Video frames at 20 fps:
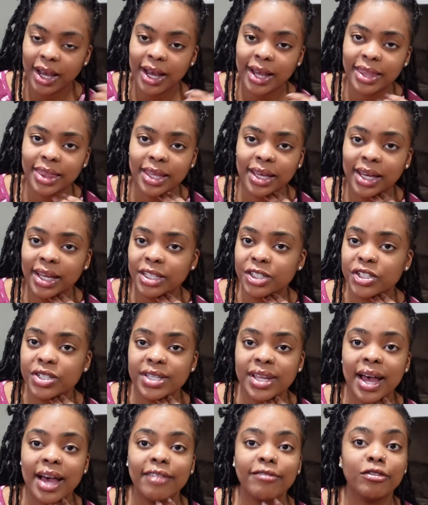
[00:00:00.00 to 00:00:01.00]
I think I
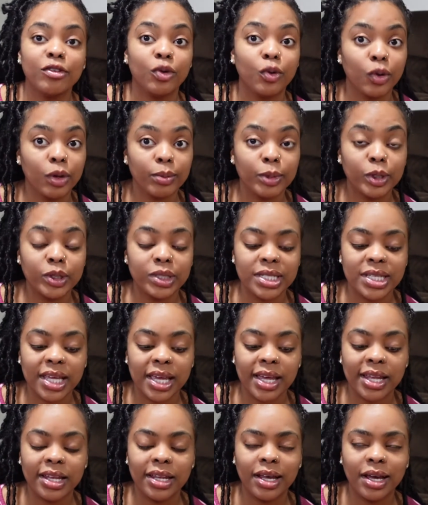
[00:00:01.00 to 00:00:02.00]
just have normal
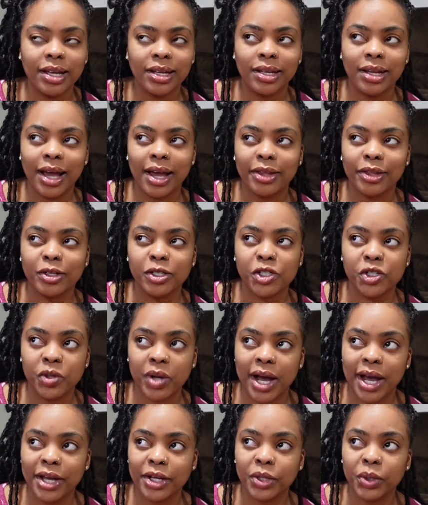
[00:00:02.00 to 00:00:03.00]
skin, neither
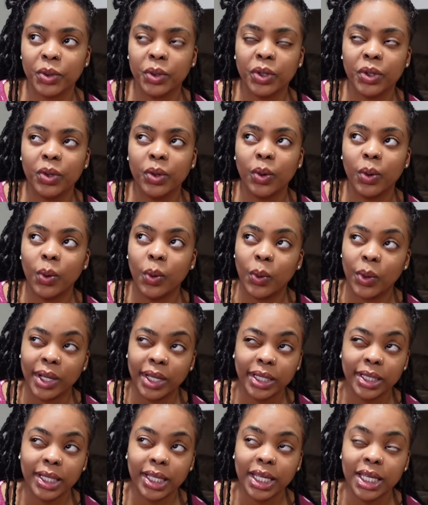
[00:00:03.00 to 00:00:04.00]
dry nor
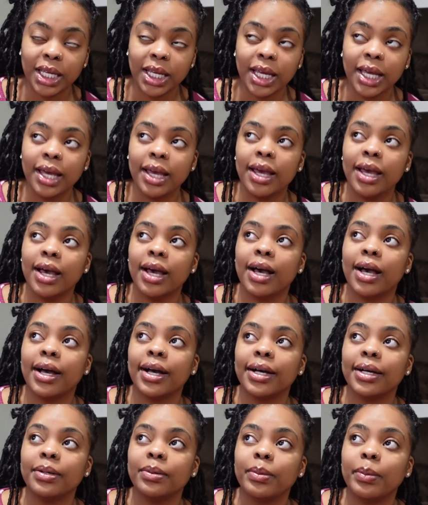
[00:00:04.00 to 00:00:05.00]
oily.
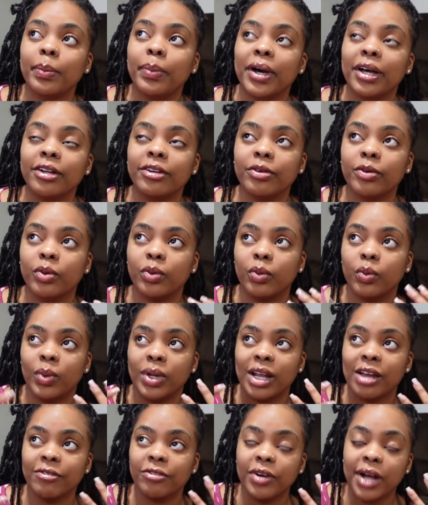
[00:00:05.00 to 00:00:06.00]
Um, but
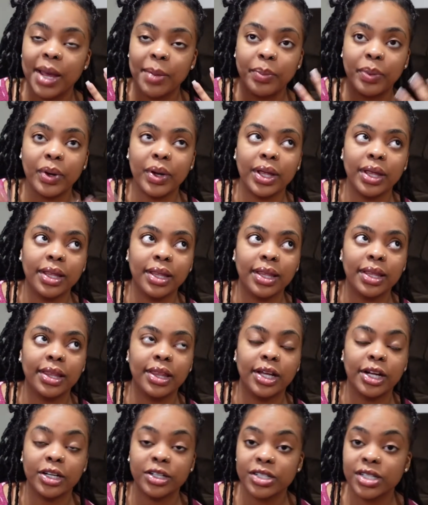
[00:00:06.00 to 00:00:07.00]
whenever I put
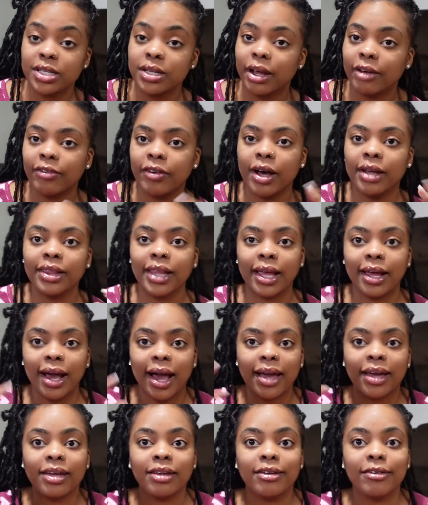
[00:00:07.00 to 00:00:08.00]
their stuff on, like
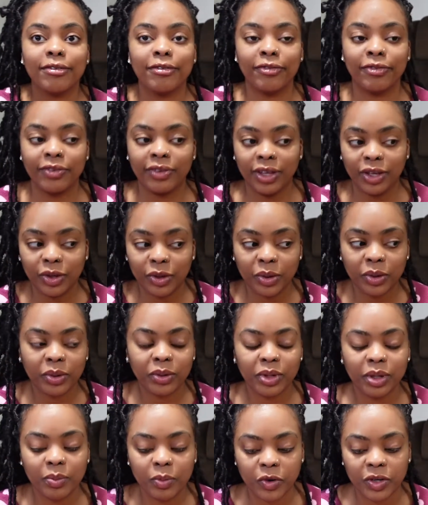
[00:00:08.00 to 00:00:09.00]
I can feel
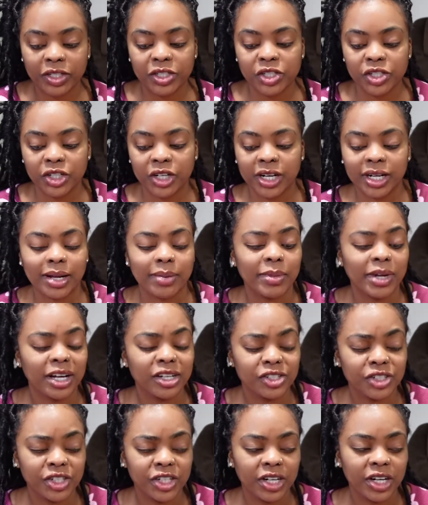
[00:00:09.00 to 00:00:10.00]
the moisture and I'm
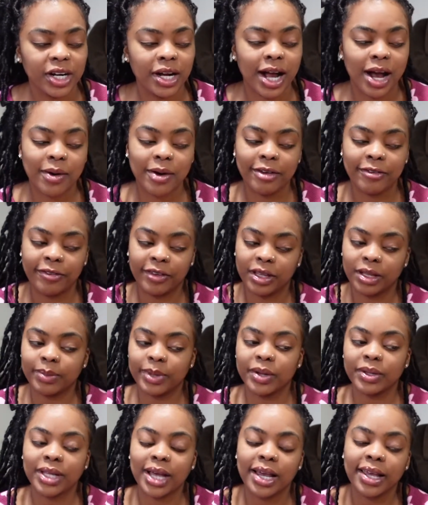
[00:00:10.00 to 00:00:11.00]
not sure how I feel
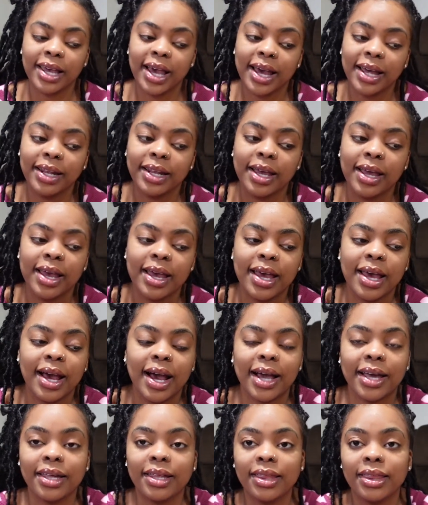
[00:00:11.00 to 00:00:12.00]
about that yet.
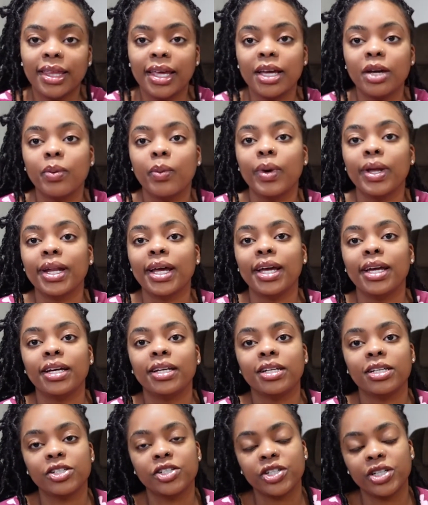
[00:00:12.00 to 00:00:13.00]
I think when I
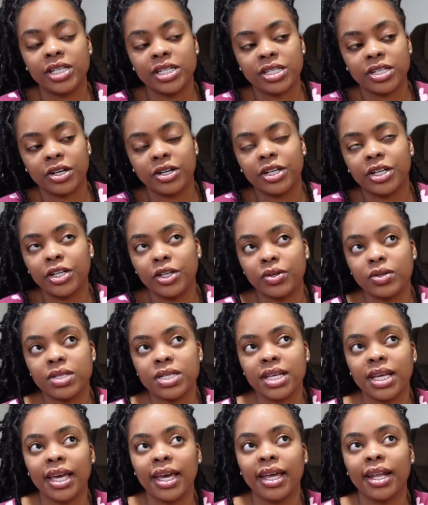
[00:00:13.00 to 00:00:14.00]
initially started
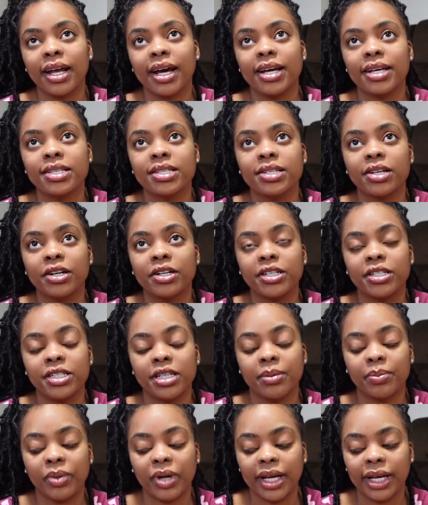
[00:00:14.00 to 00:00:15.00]
using it, I started
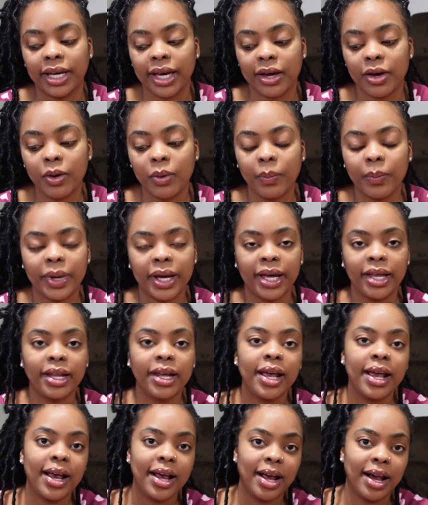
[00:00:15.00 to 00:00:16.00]
to break out, but
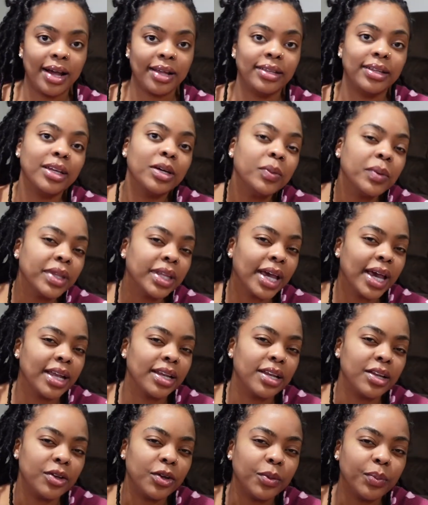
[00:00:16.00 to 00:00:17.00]
I think with
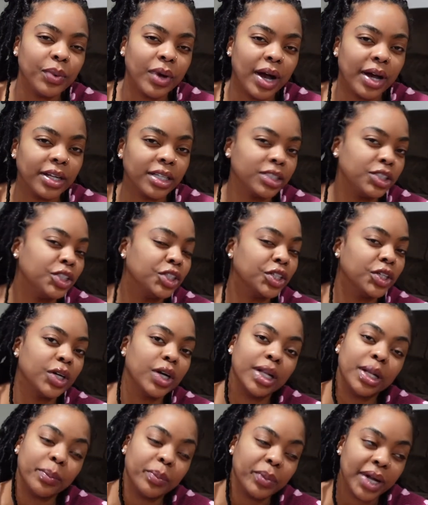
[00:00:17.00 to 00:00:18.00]
any new product, you're
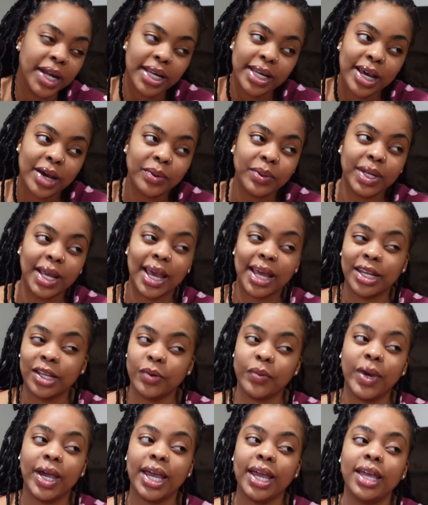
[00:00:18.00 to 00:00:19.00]
gonna break out
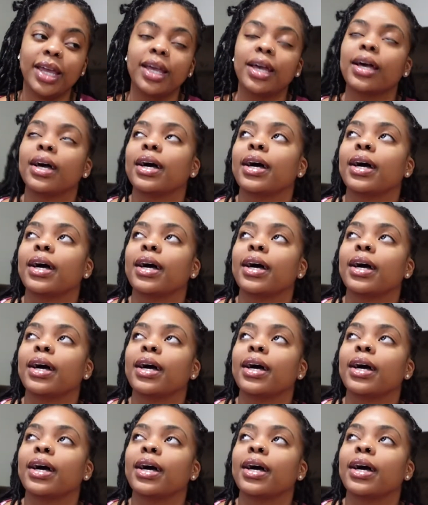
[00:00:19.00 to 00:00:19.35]
anyway.